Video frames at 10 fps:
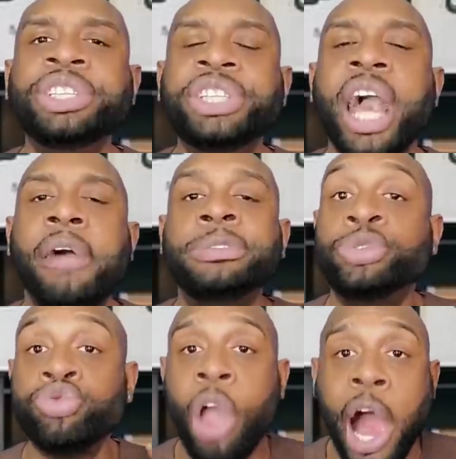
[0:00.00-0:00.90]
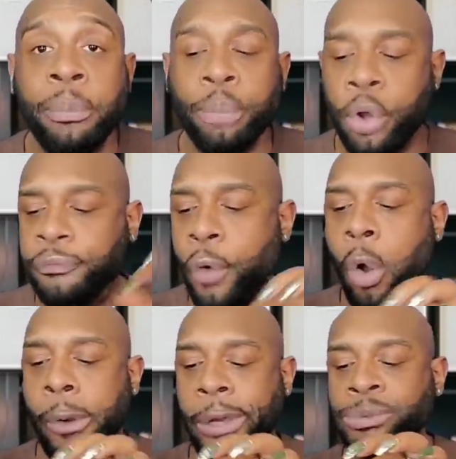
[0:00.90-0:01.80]
yourself and move
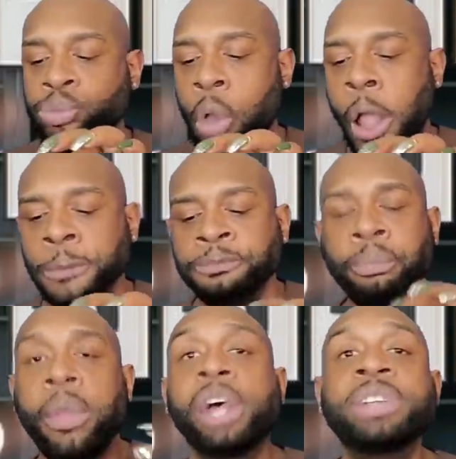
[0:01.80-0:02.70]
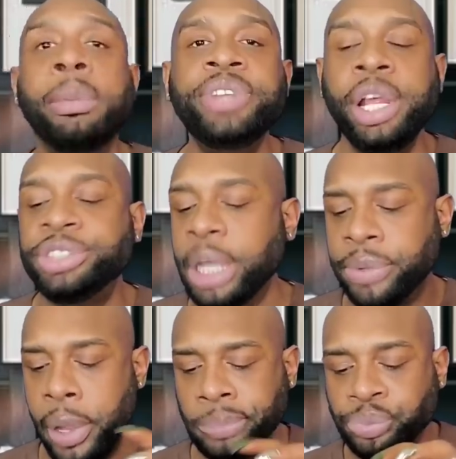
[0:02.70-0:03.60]
forward. Because I'm going to tell you
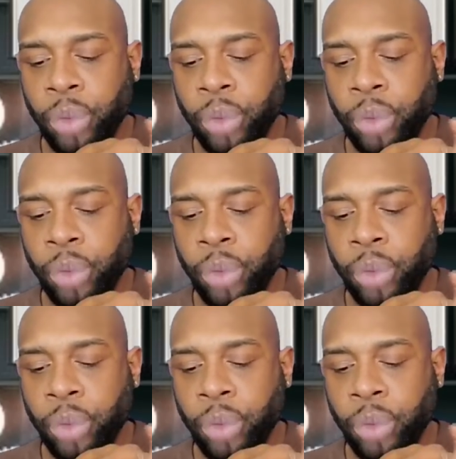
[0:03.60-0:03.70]
something.